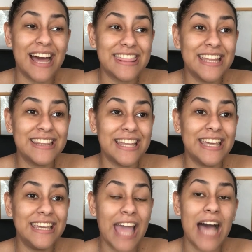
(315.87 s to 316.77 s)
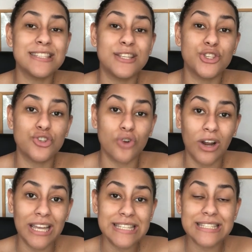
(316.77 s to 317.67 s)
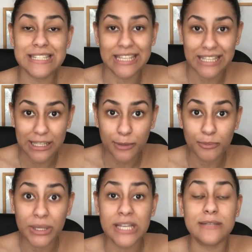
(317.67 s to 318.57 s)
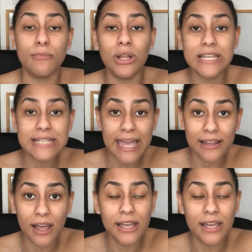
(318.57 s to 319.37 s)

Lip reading: I think that he has the strongest team because Molly Taylor,